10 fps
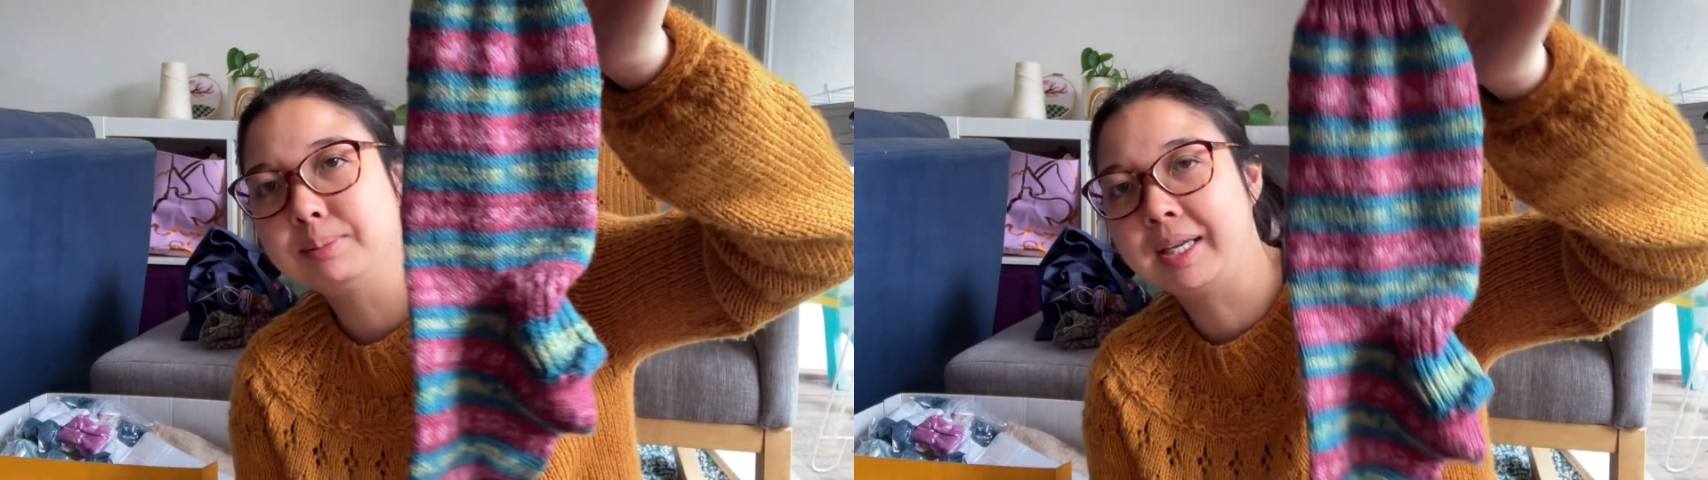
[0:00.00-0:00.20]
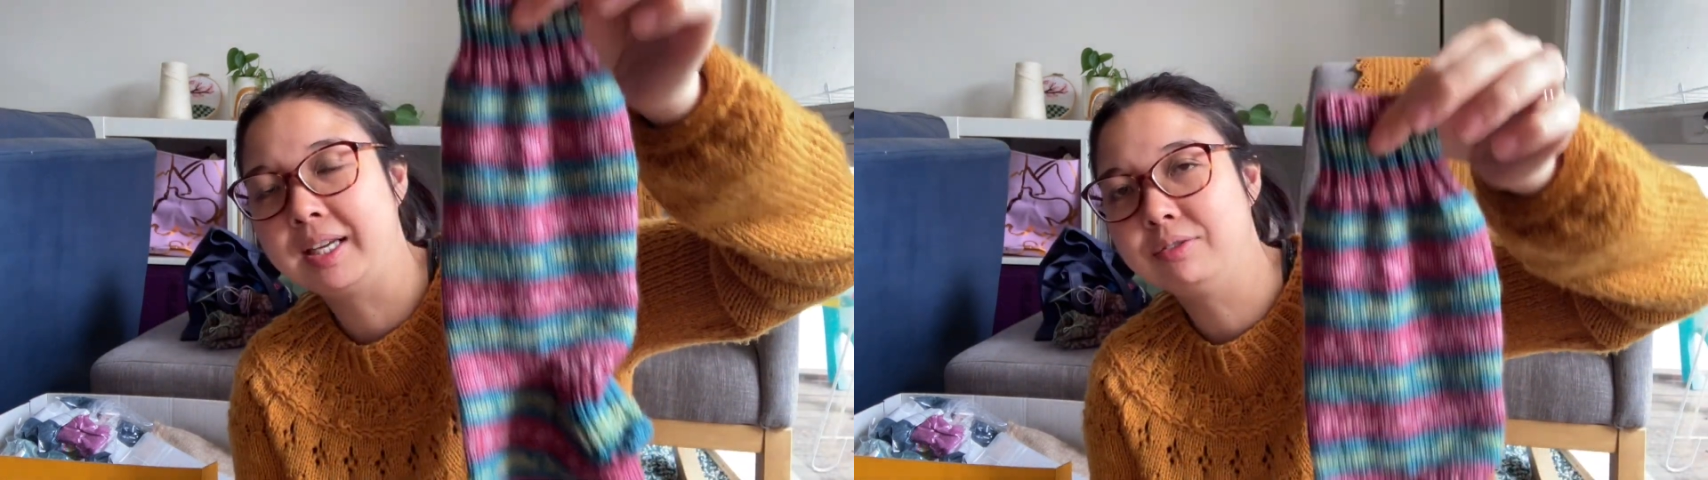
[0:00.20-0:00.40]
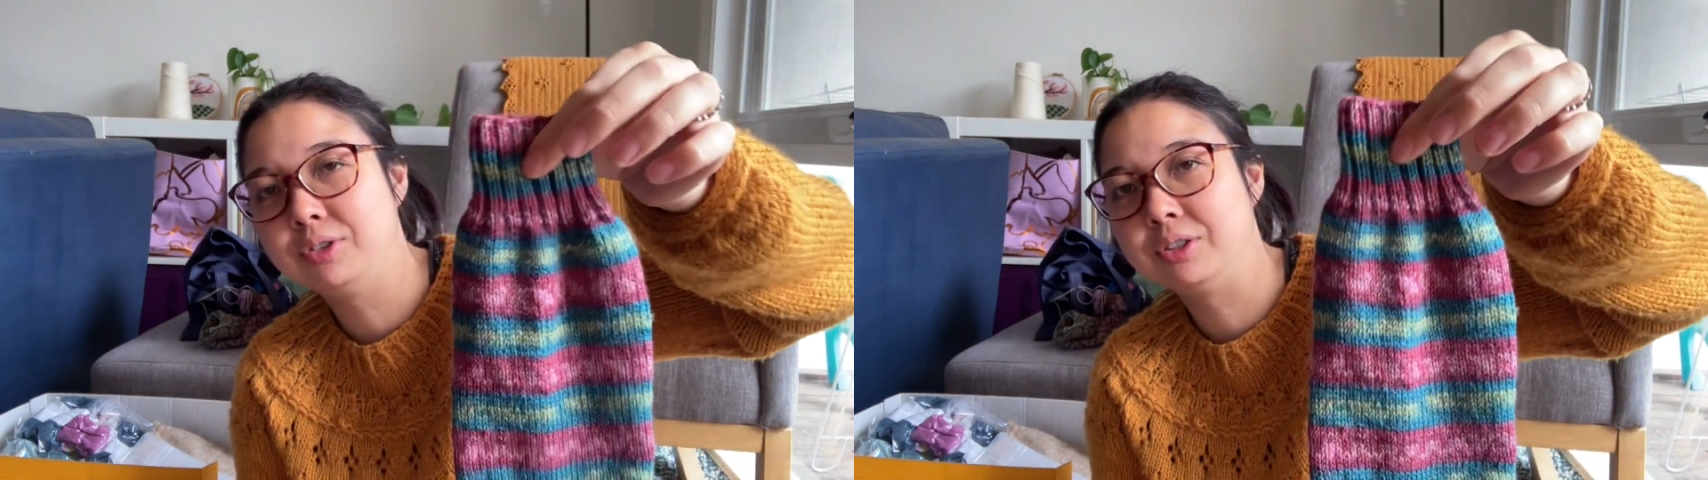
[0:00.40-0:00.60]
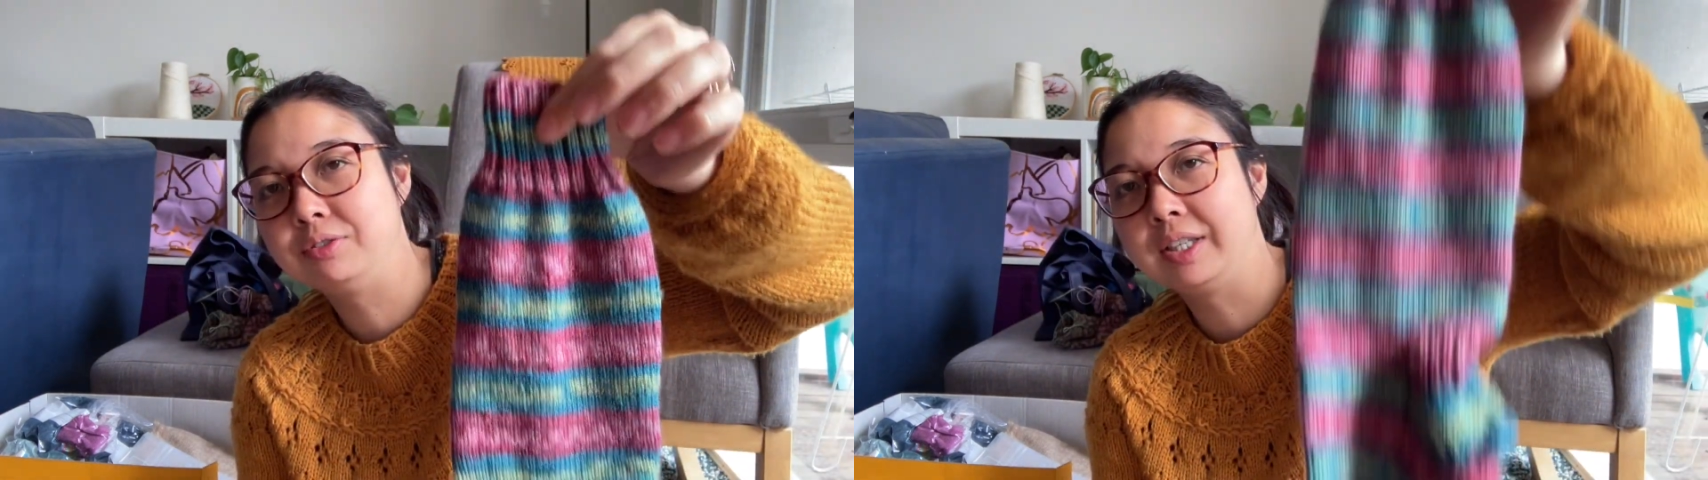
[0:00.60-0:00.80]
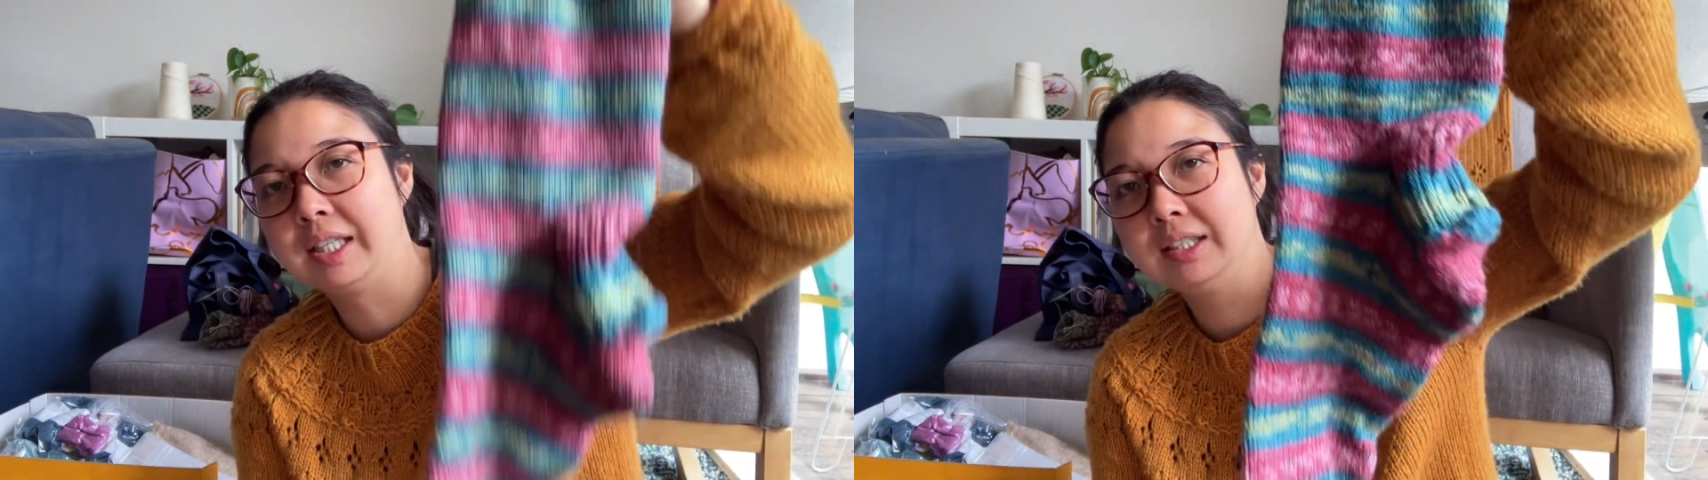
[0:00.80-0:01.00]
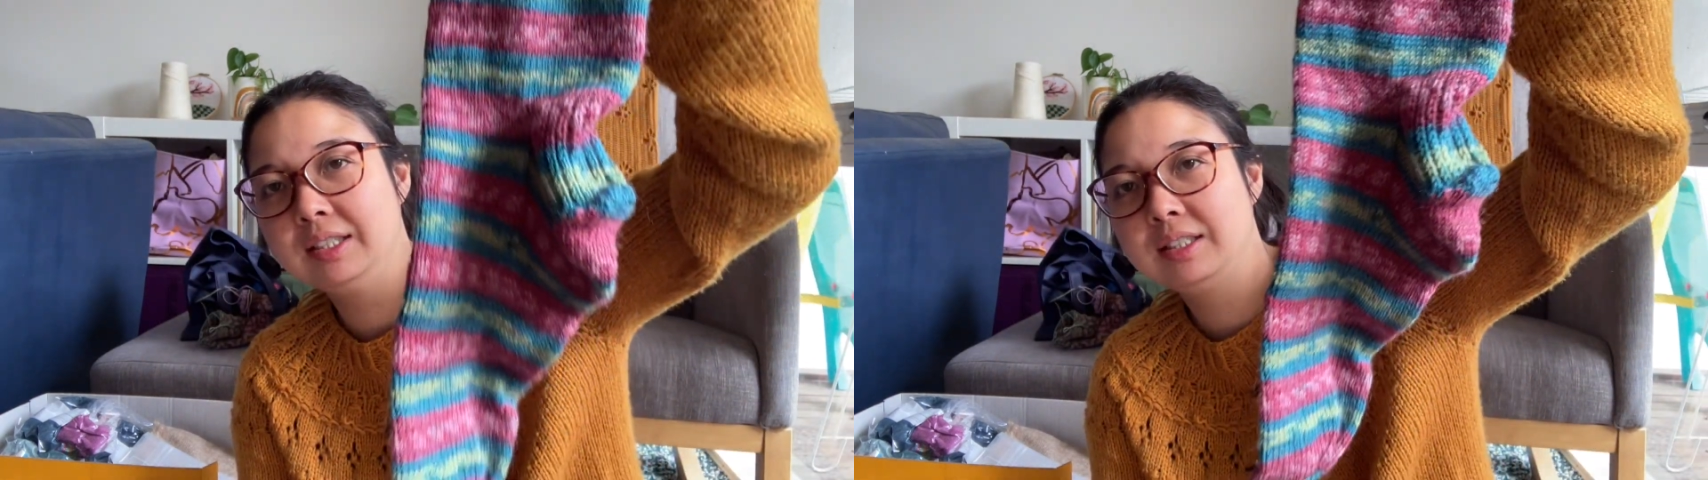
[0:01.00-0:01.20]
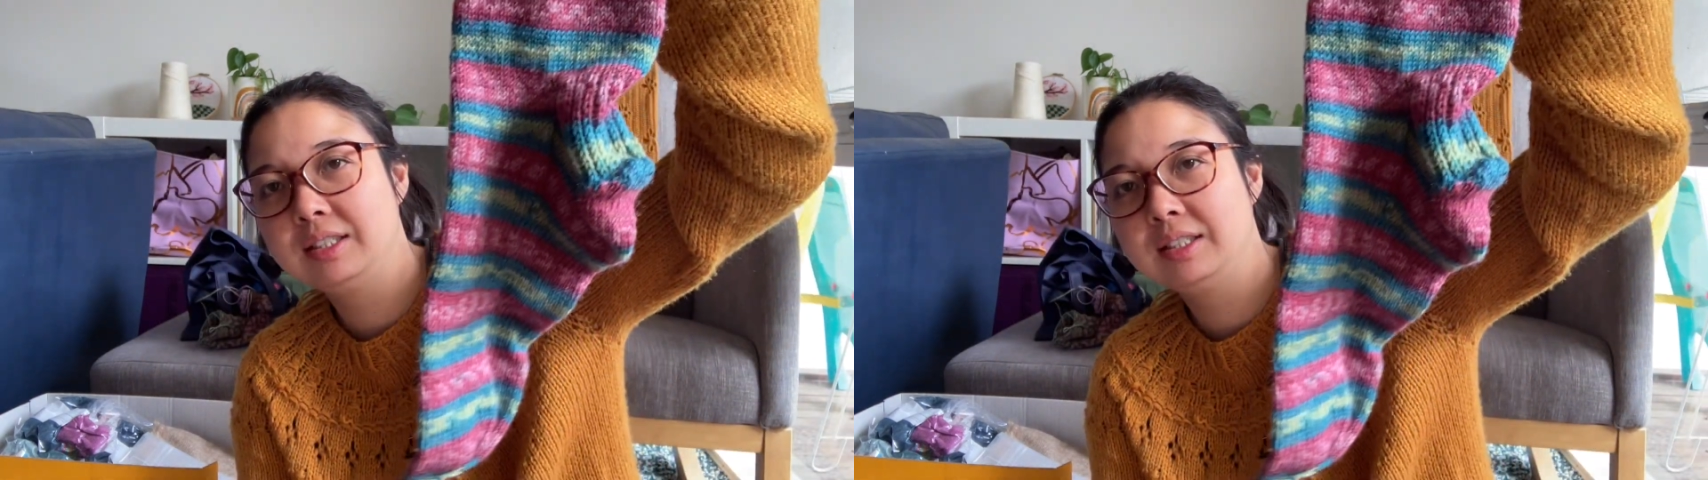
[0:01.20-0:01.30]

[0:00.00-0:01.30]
pair for a friend,